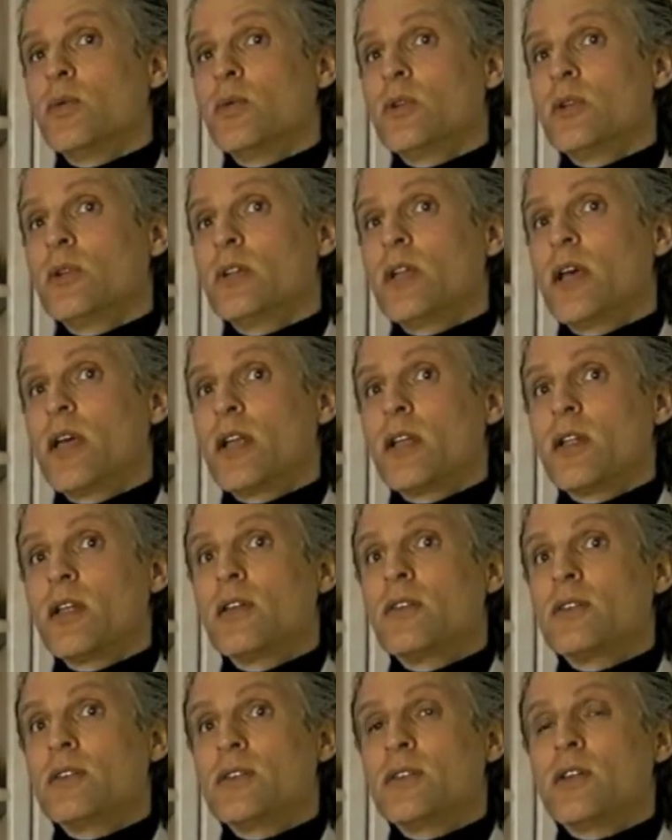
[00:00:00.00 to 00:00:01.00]
We'll
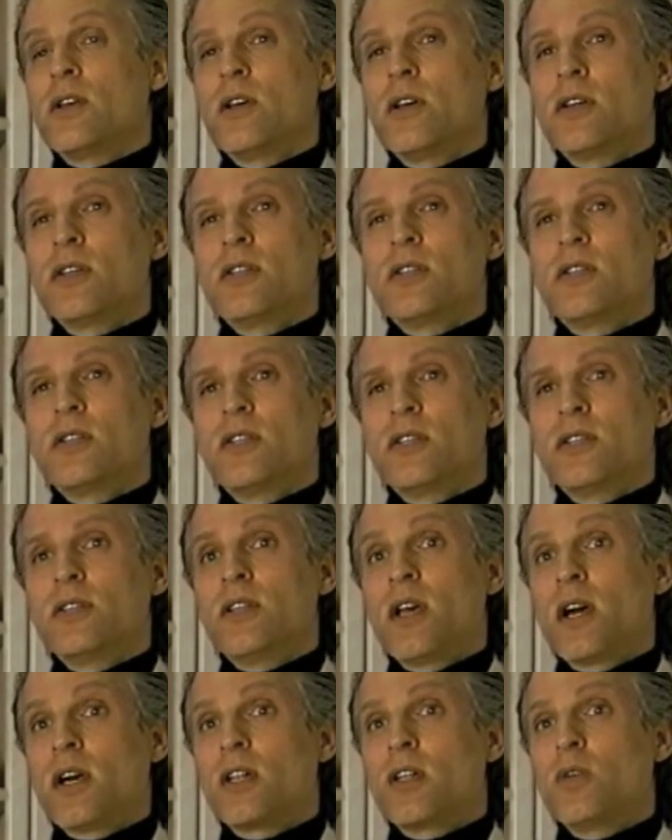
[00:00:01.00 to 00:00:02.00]
analyze the tongue and see
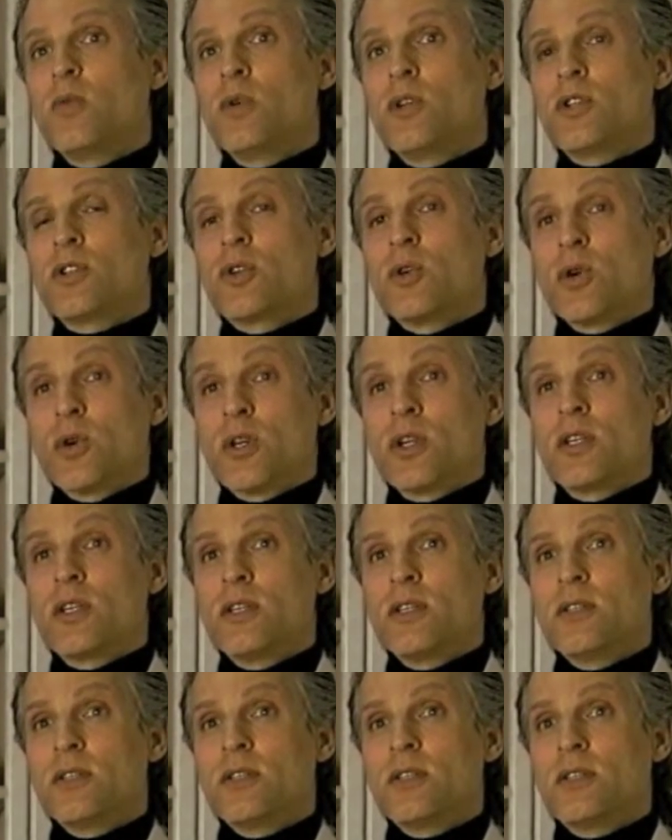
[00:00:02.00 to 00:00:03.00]
exactly which
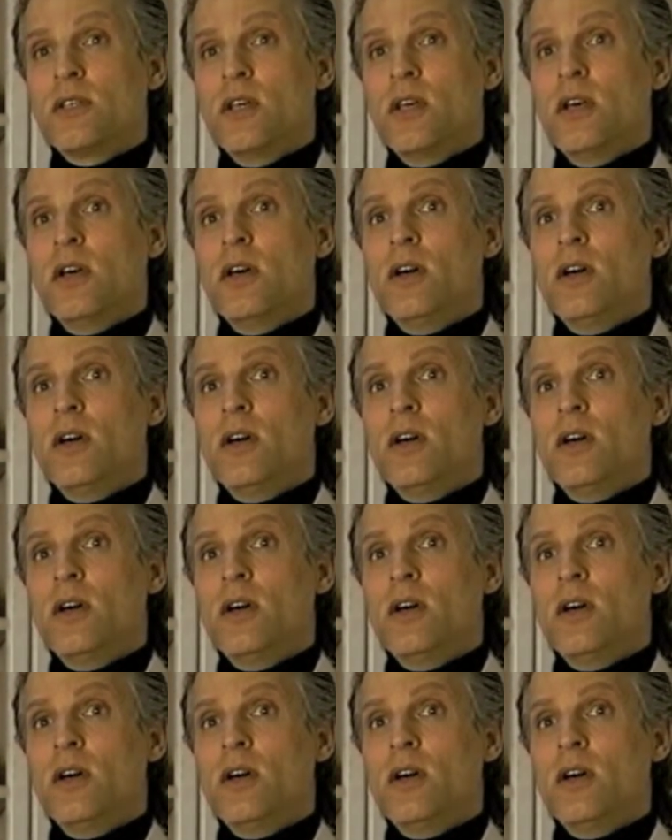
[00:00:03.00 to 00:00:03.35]
organs